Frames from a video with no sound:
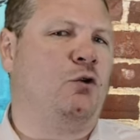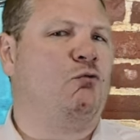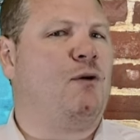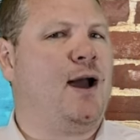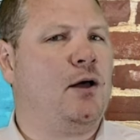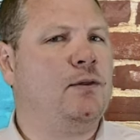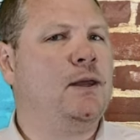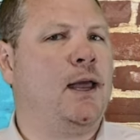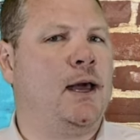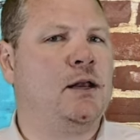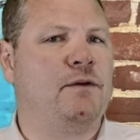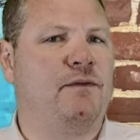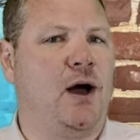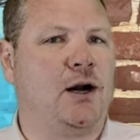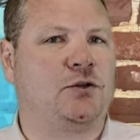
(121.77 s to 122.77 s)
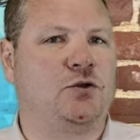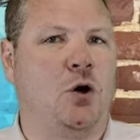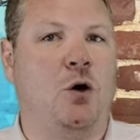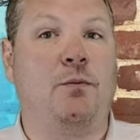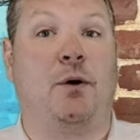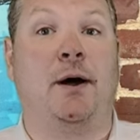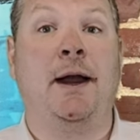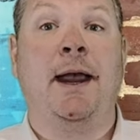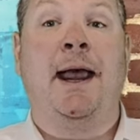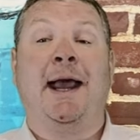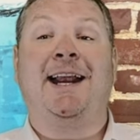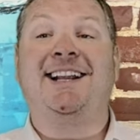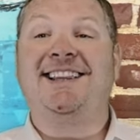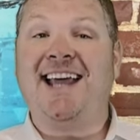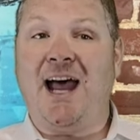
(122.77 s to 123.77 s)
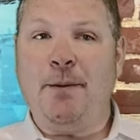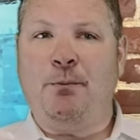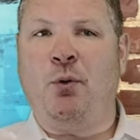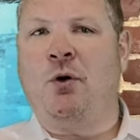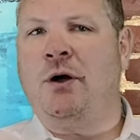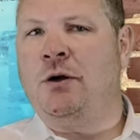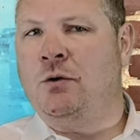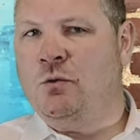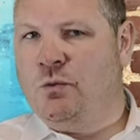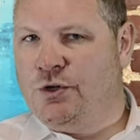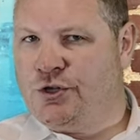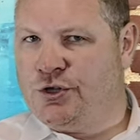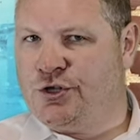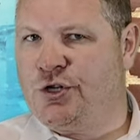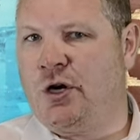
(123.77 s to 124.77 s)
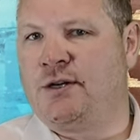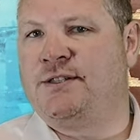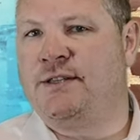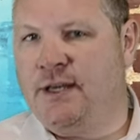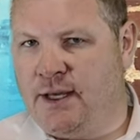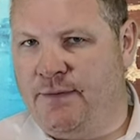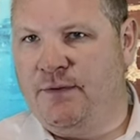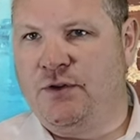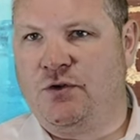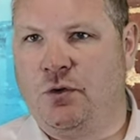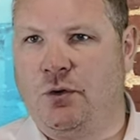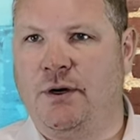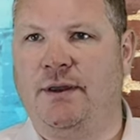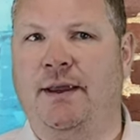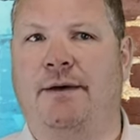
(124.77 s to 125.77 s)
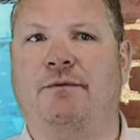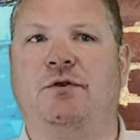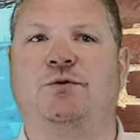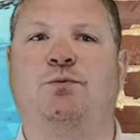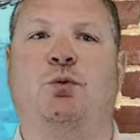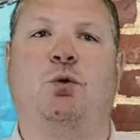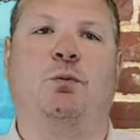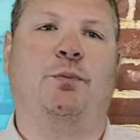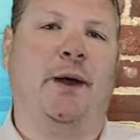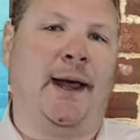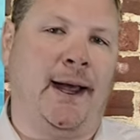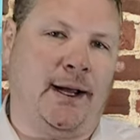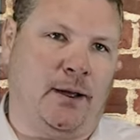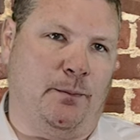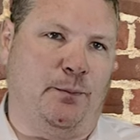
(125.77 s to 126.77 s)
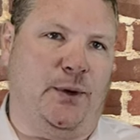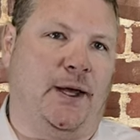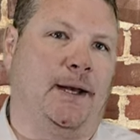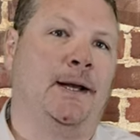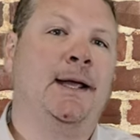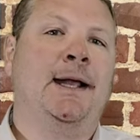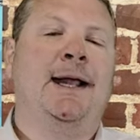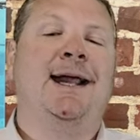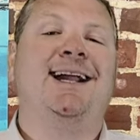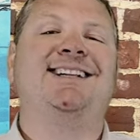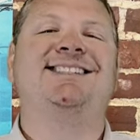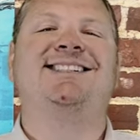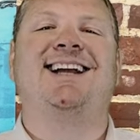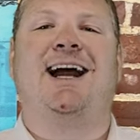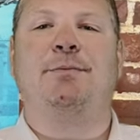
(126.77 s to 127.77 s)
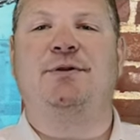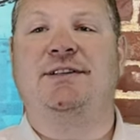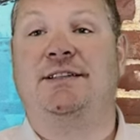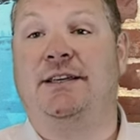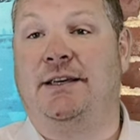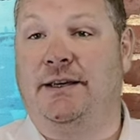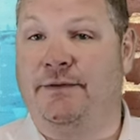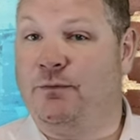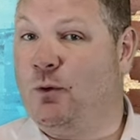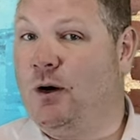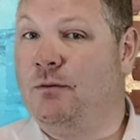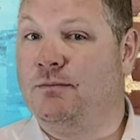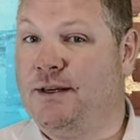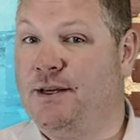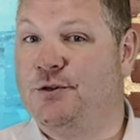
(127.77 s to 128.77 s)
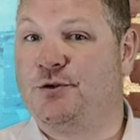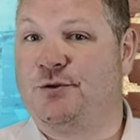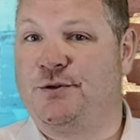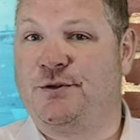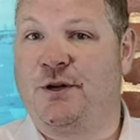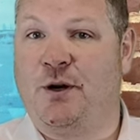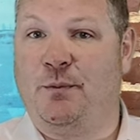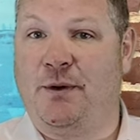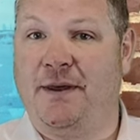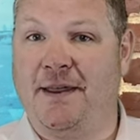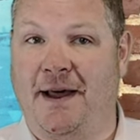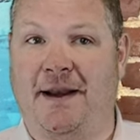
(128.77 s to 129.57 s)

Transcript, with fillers: around the end of October. And at that point, we should start seeing inventory levels pull back a bit it's time to see if, well, history is going to be that